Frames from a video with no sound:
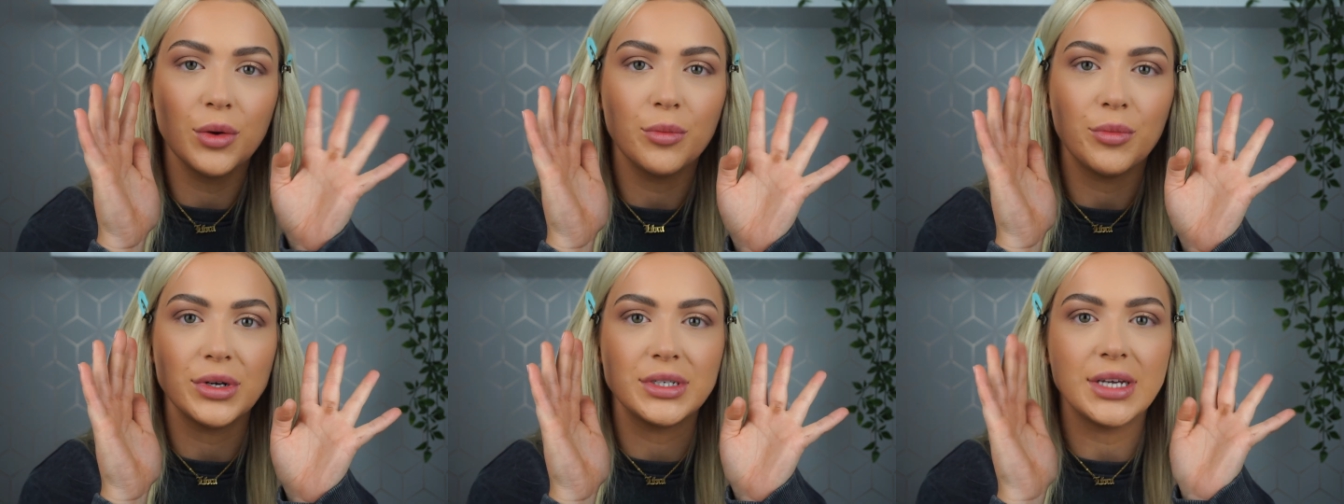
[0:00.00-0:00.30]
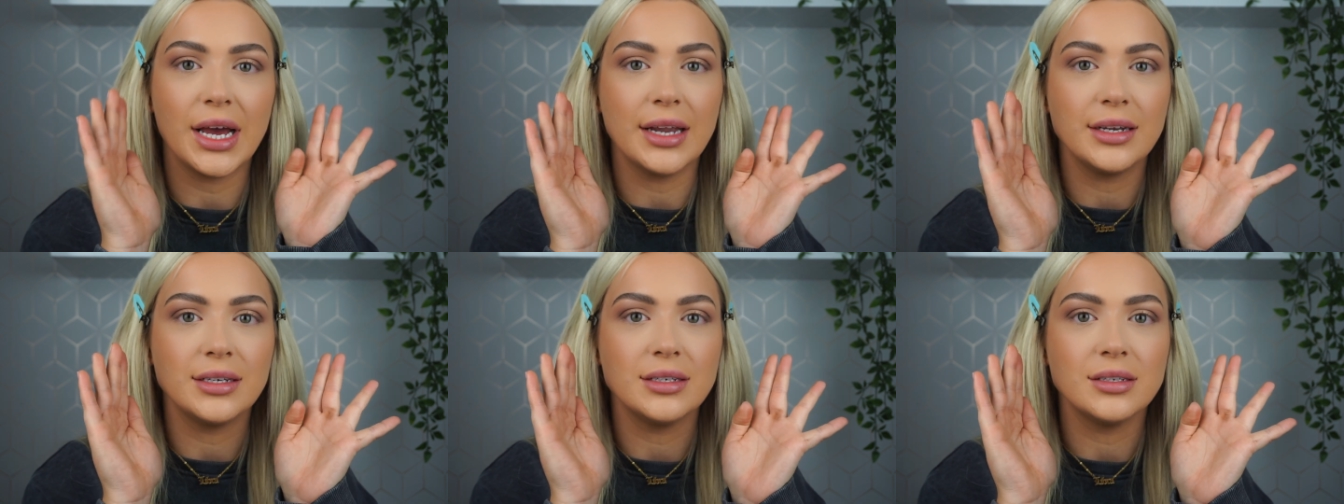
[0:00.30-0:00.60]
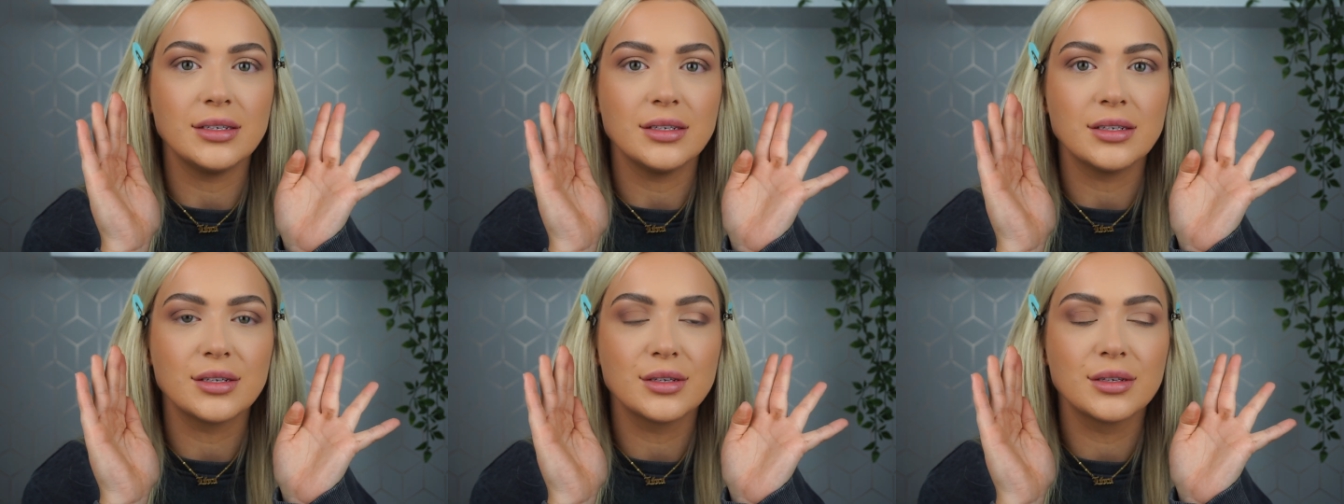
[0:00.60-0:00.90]

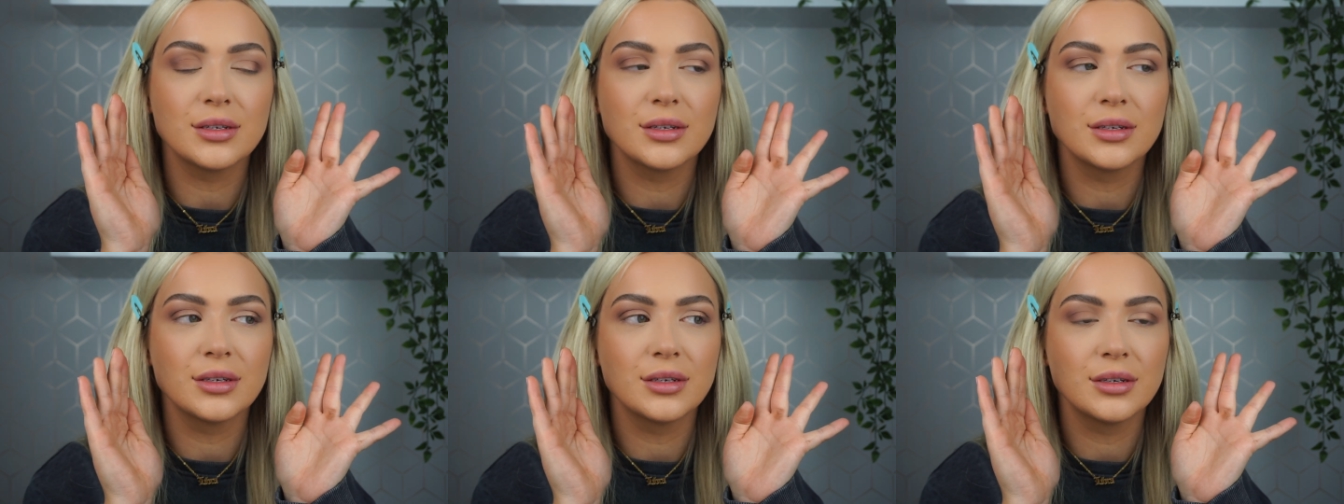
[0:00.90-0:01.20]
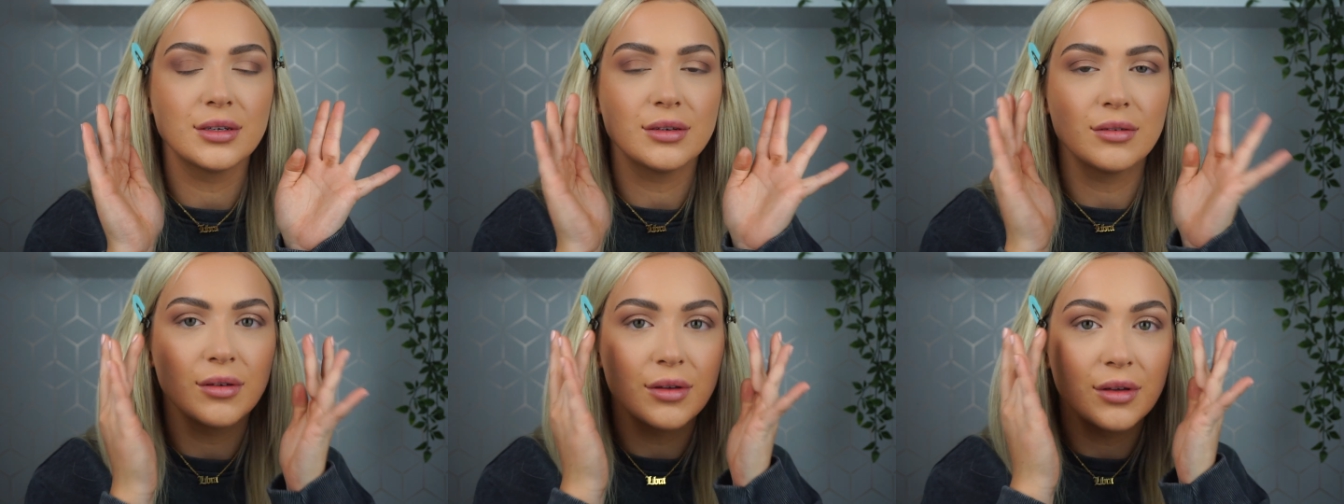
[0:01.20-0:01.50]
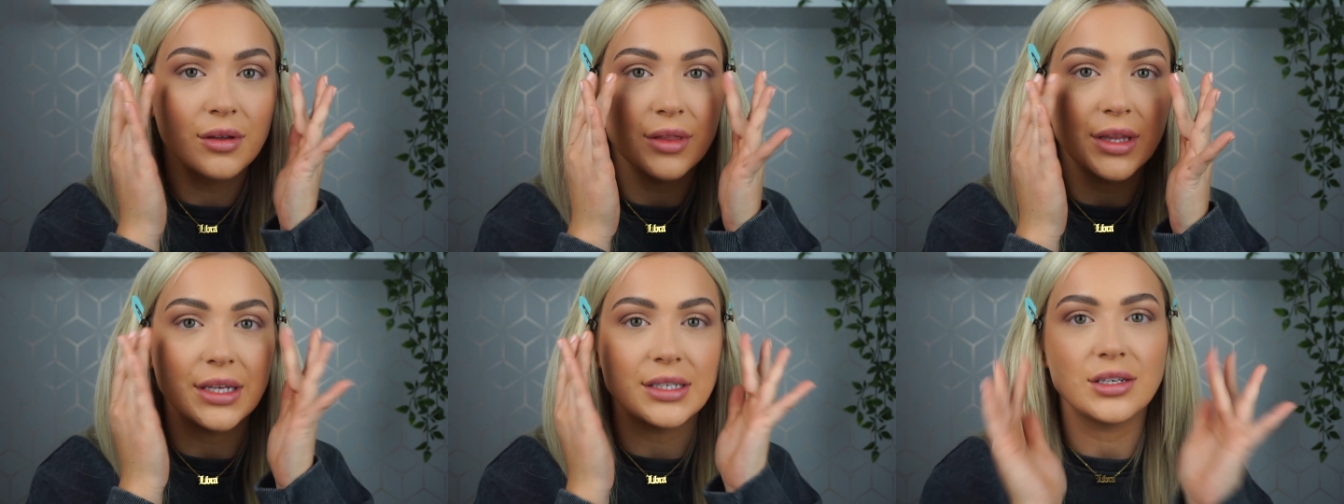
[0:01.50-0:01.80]
pretend
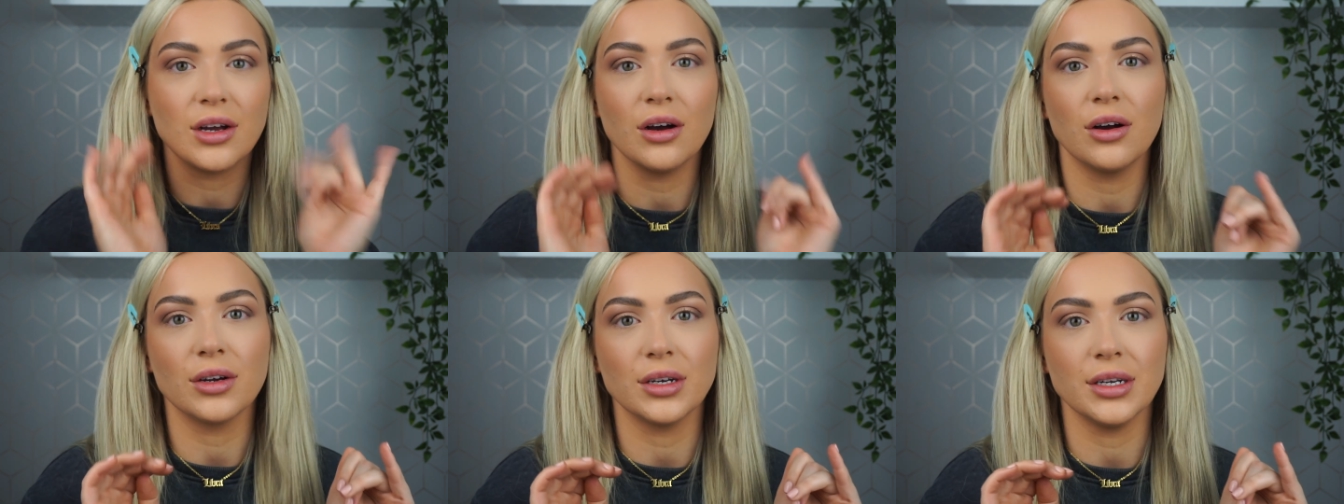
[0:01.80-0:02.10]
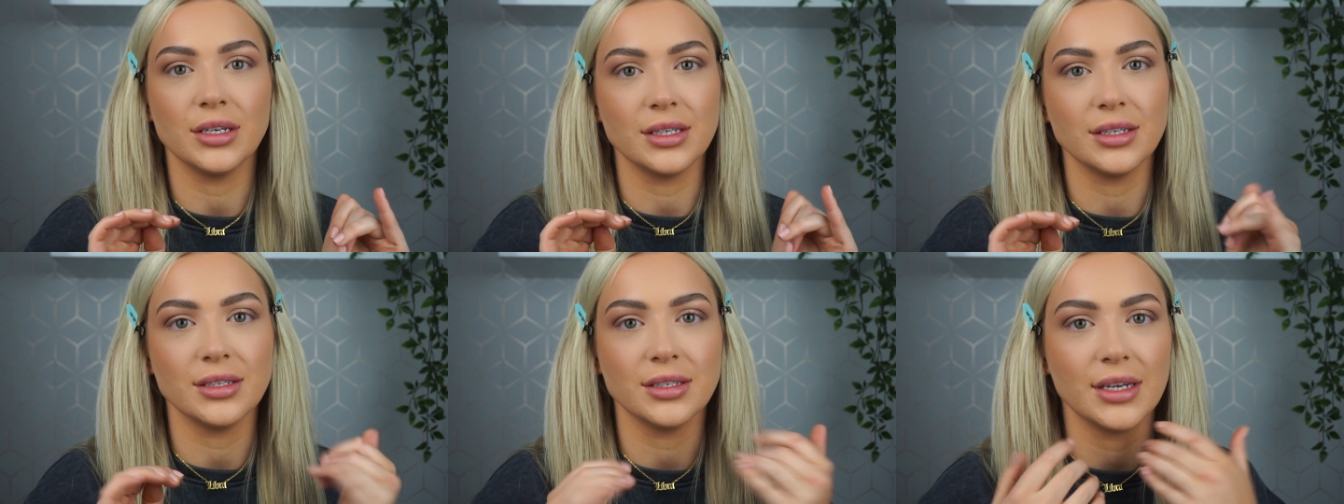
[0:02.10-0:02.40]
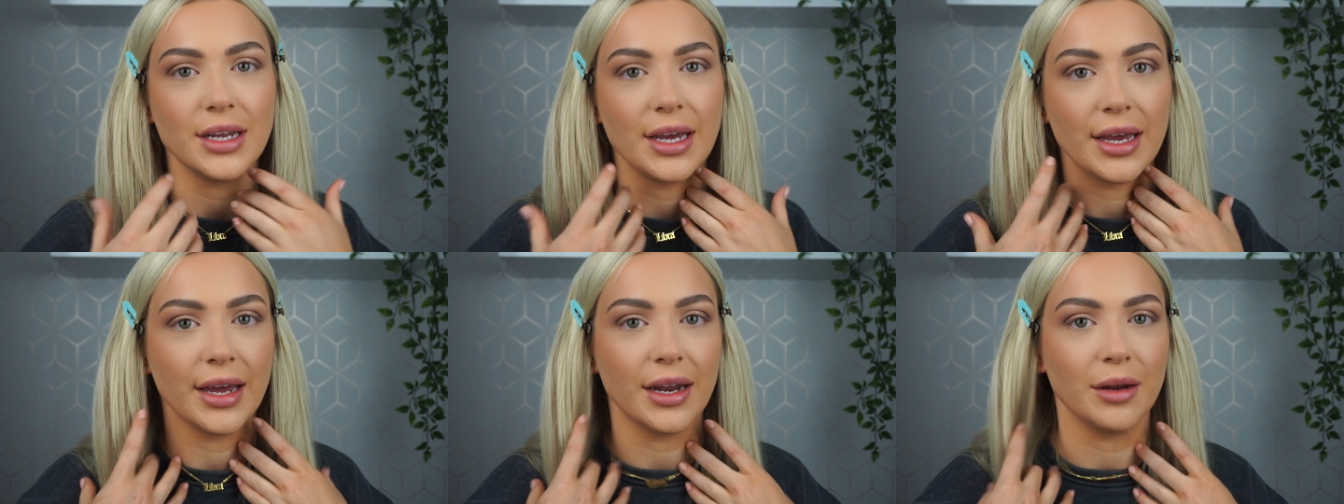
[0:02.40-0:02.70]
this darkness
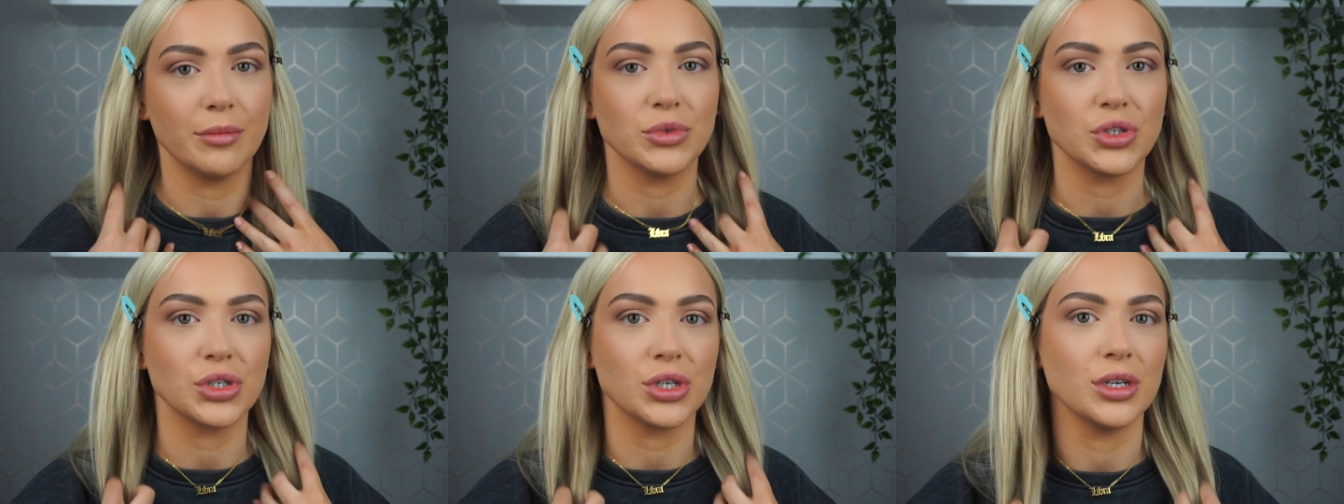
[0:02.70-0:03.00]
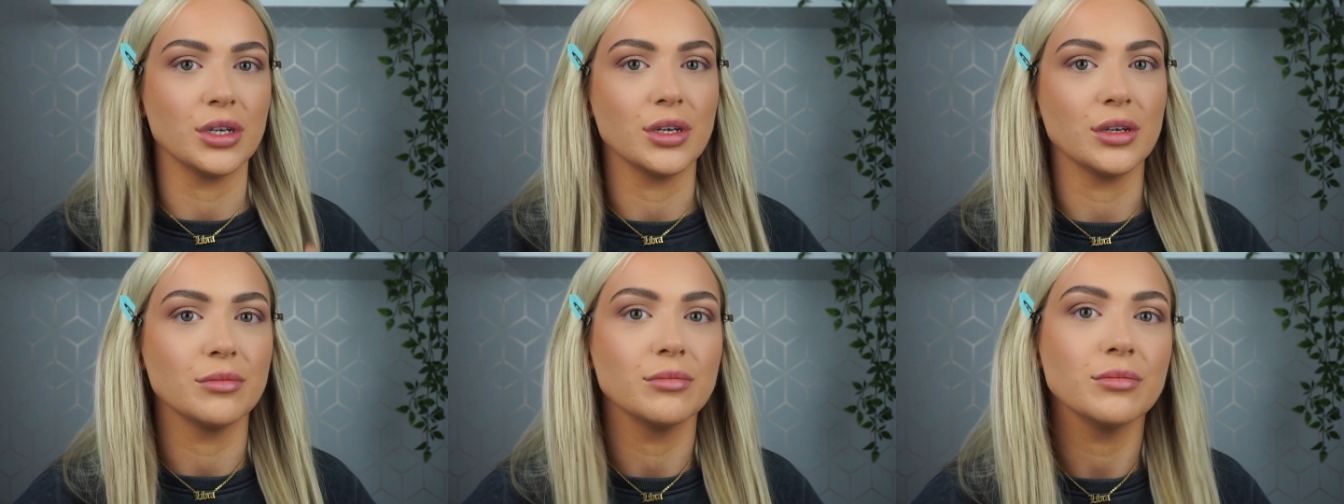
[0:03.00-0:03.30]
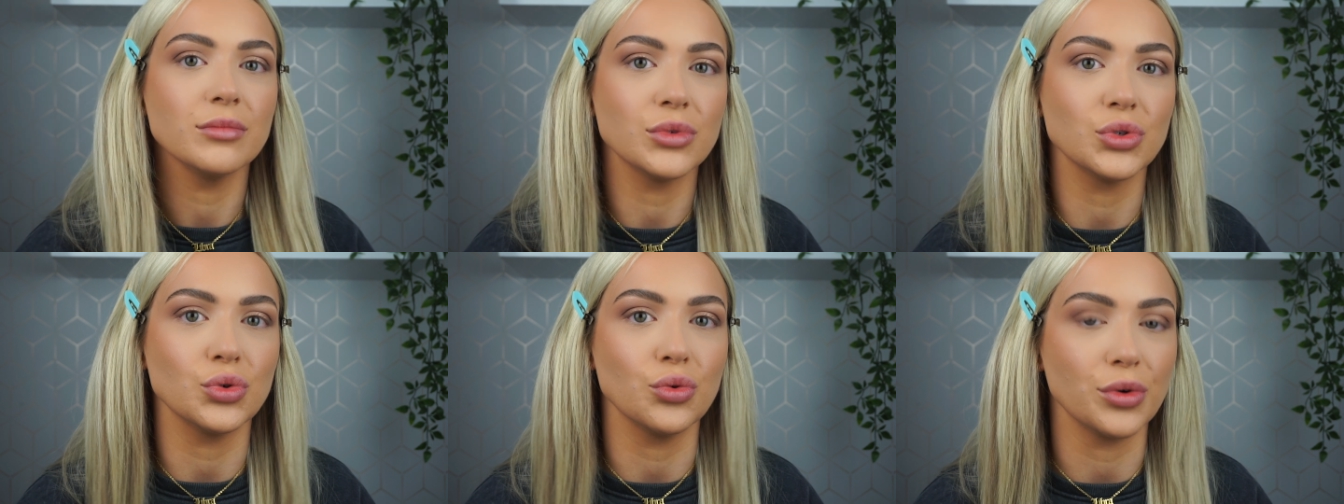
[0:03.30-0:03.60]
isn't here and I'm just going to
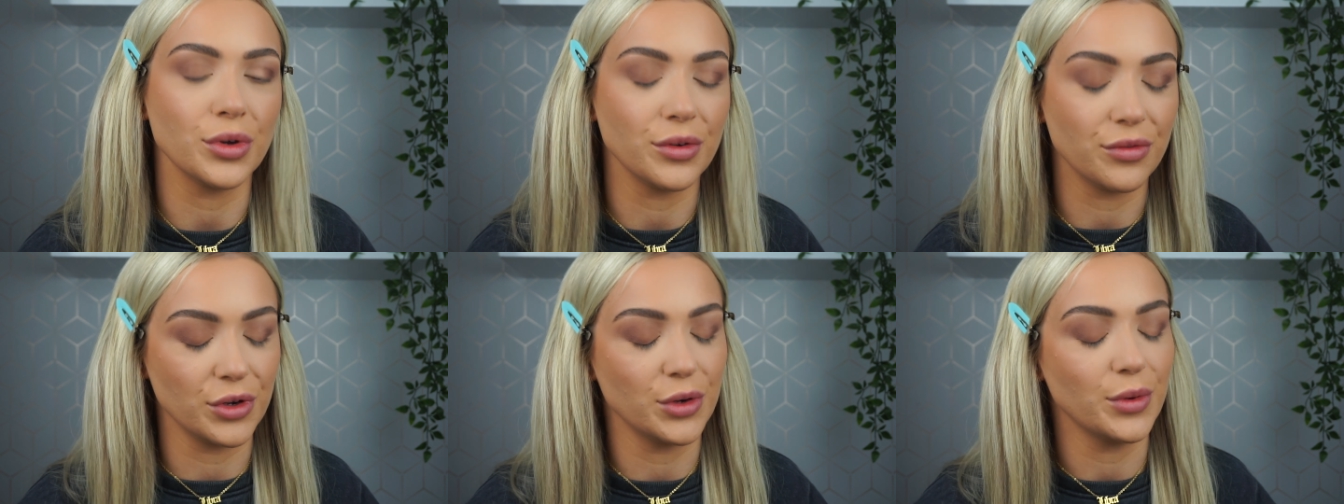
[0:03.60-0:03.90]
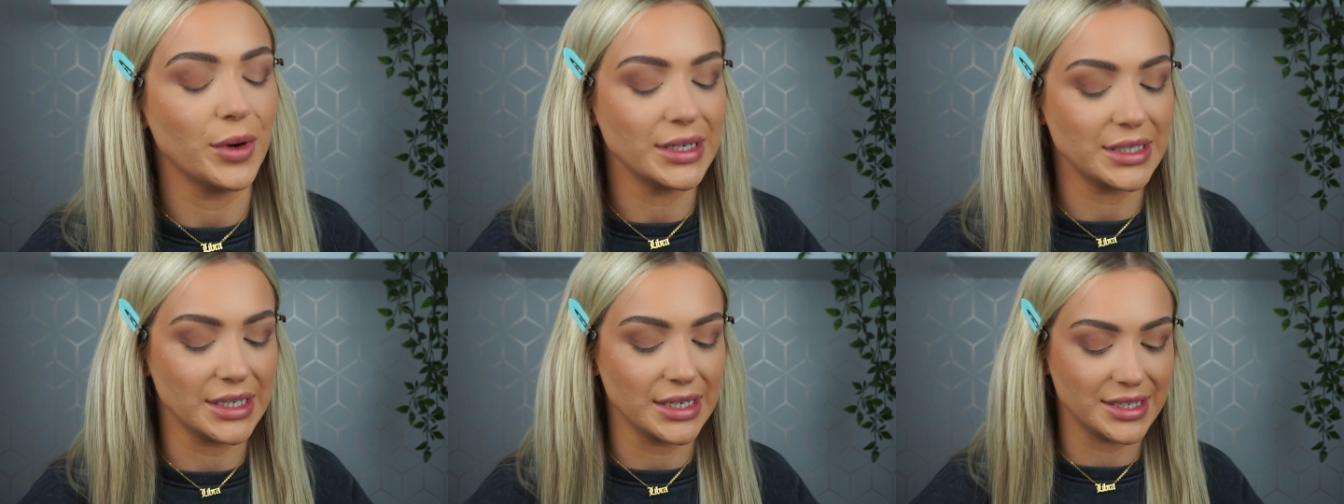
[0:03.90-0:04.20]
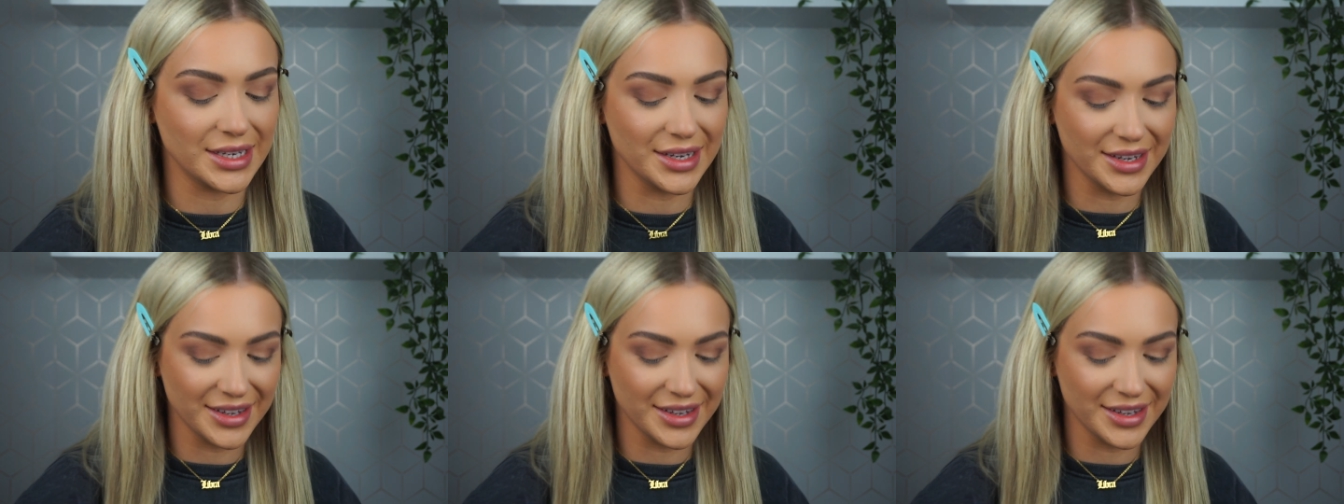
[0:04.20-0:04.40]
talk you through what I did.